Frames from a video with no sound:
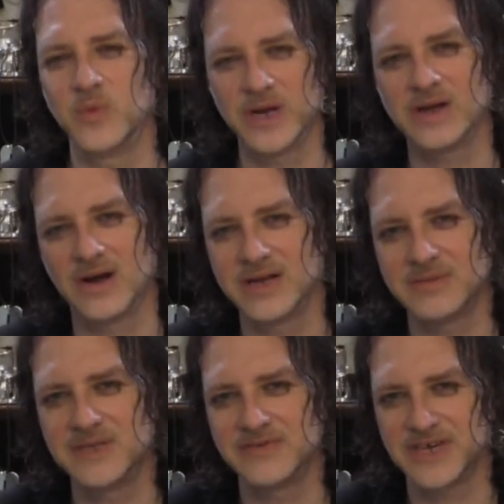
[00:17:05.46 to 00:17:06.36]

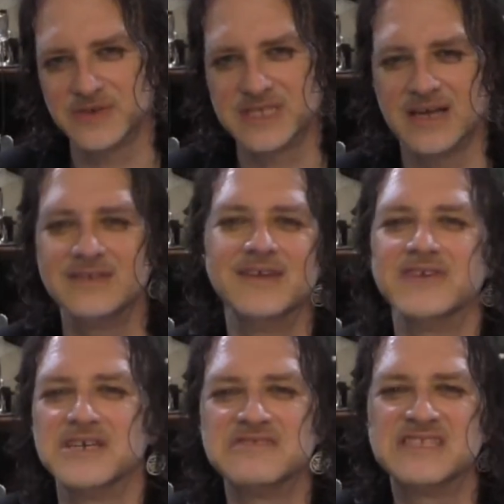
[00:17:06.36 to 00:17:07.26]
Wingardium Leviosa.
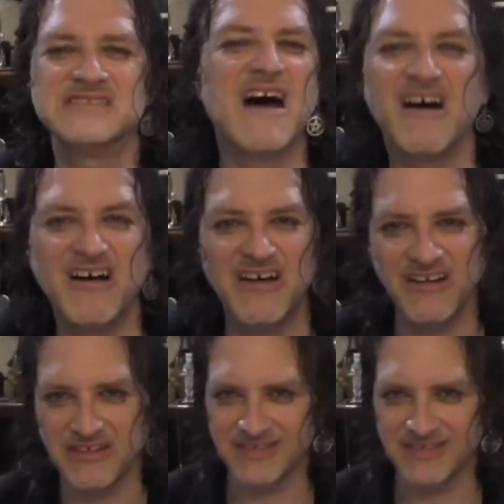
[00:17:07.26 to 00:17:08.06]
Leviosa.